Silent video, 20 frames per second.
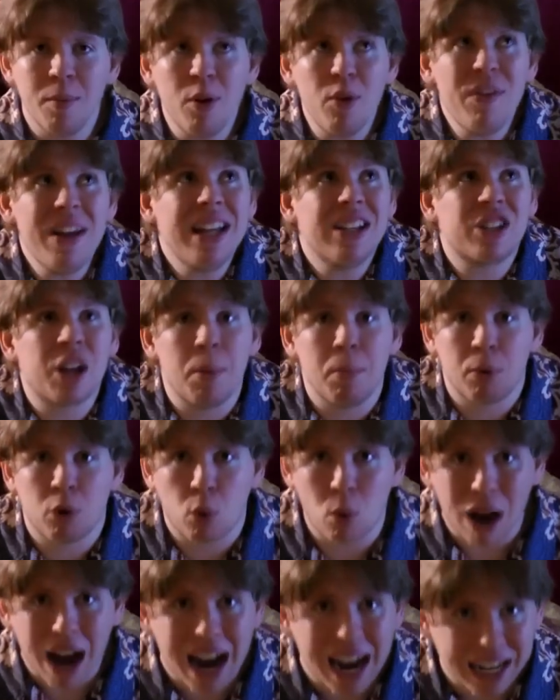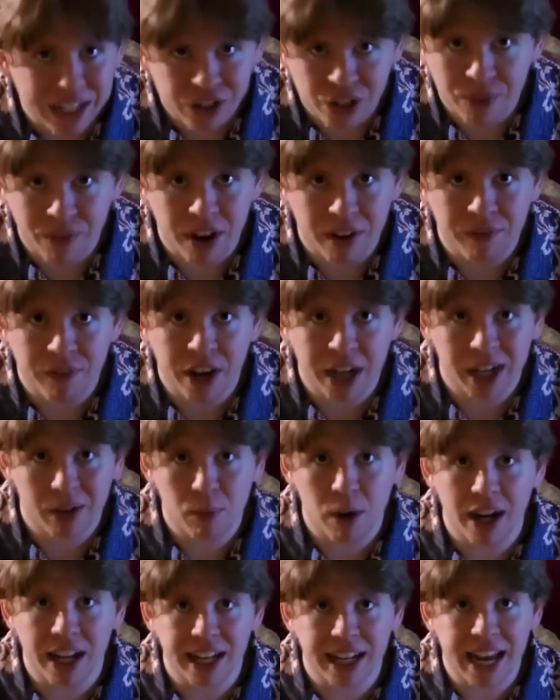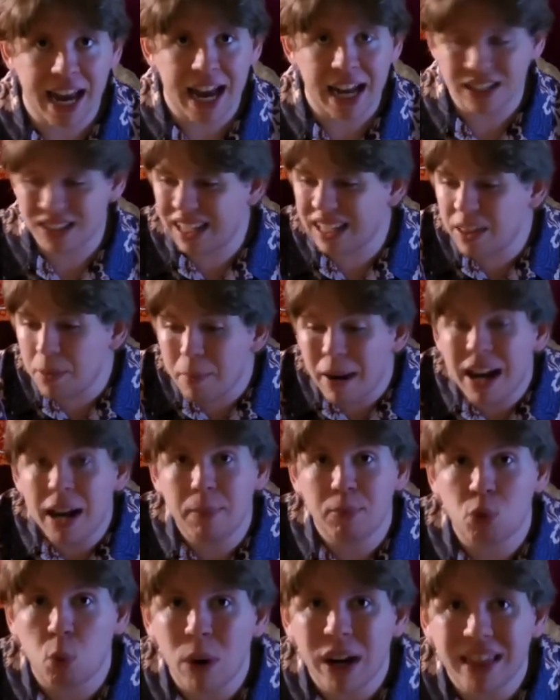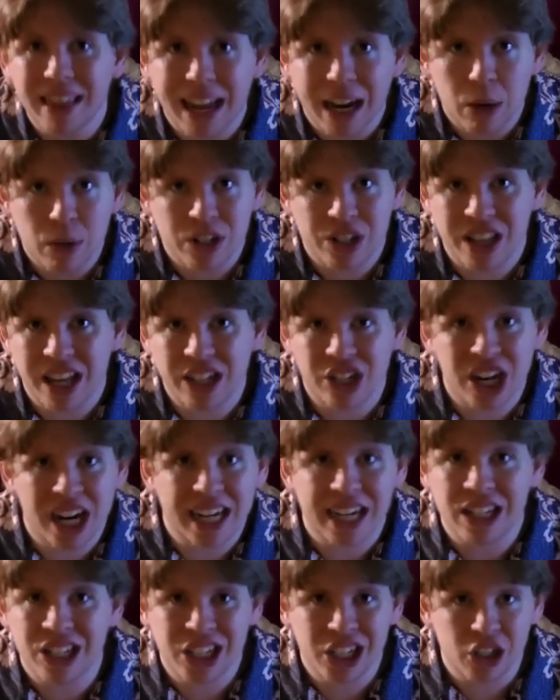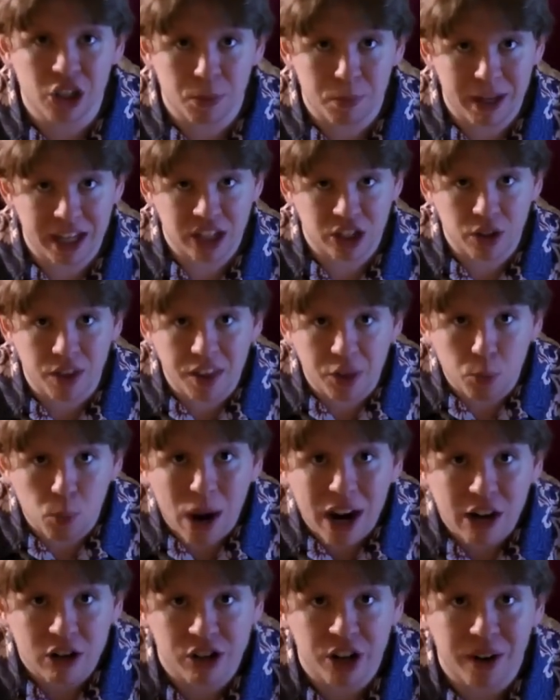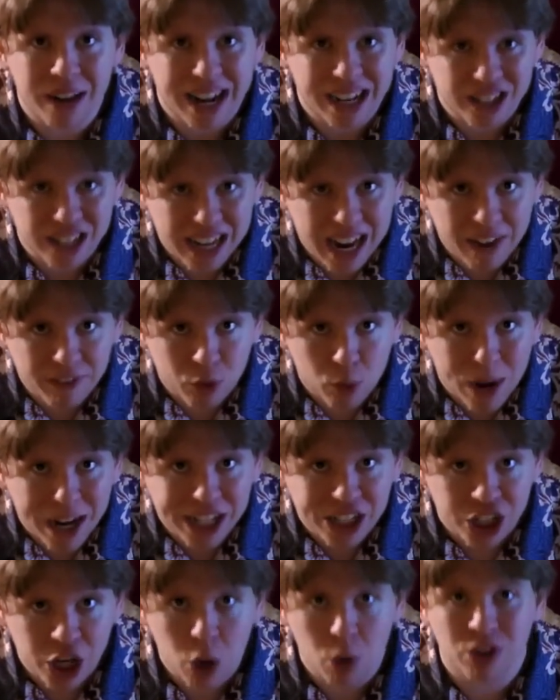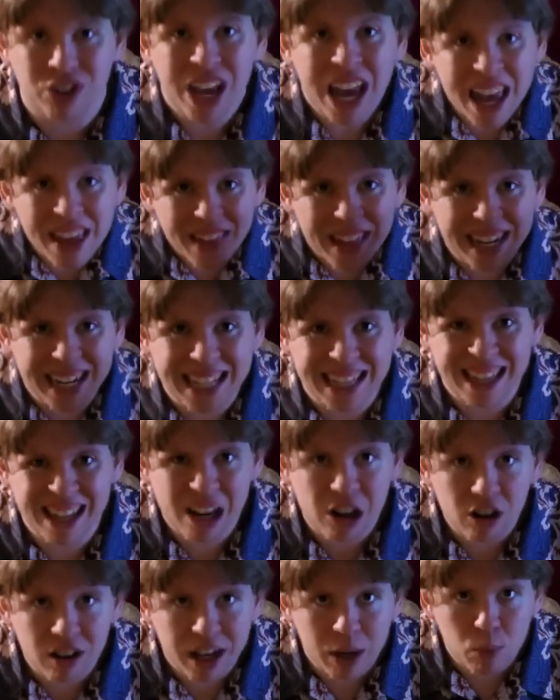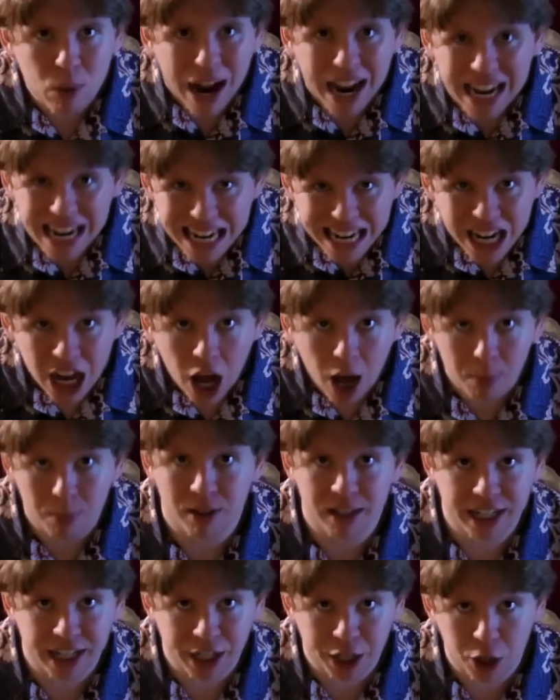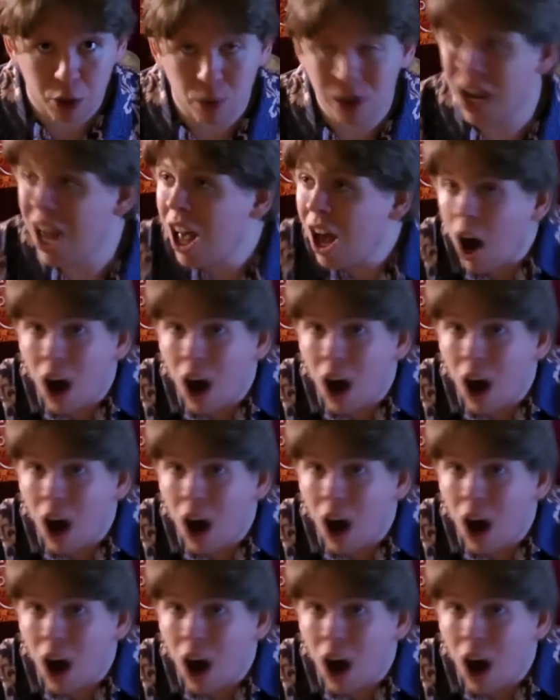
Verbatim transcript: The movie is comprised of unfunny running gags, like the made-up twin language that Jack and Jill speak so that the writers don't actually have to write jokes. They can literally write gobbledygook.